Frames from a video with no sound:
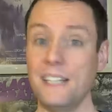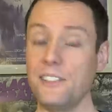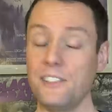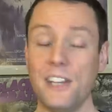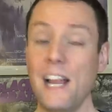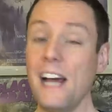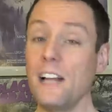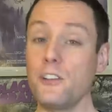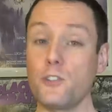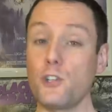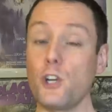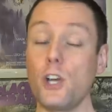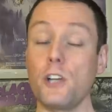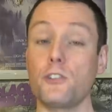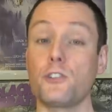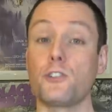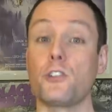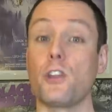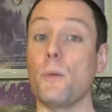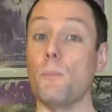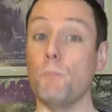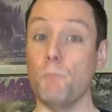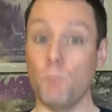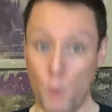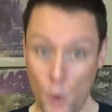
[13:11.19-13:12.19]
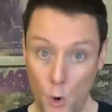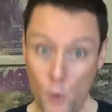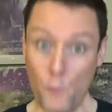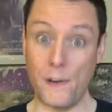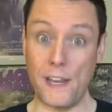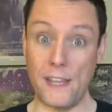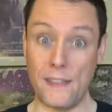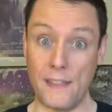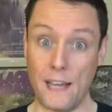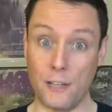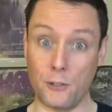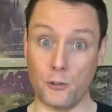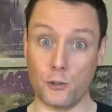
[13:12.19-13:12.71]
It's not just the
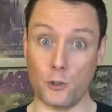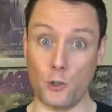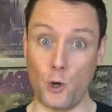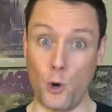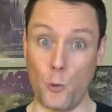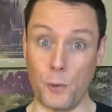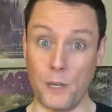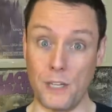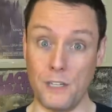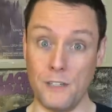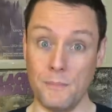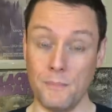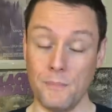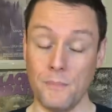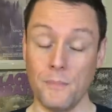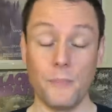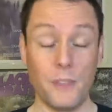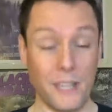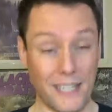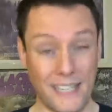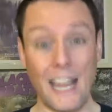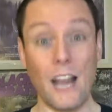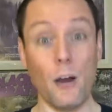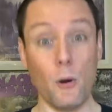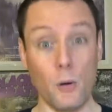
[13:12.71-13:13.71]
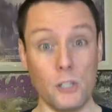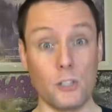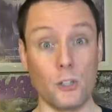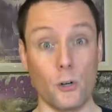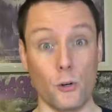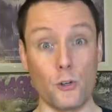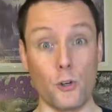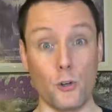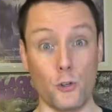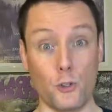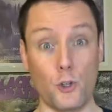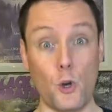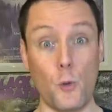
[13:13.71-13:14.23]
movie that's stupid. The
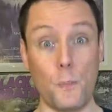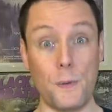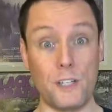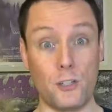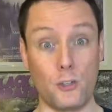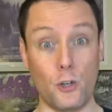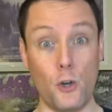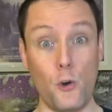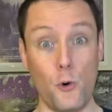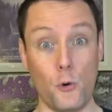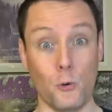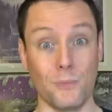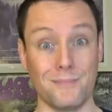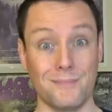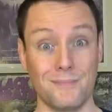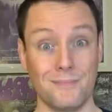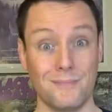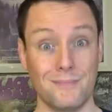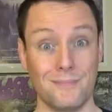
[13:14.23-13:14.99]
characters are stupid too.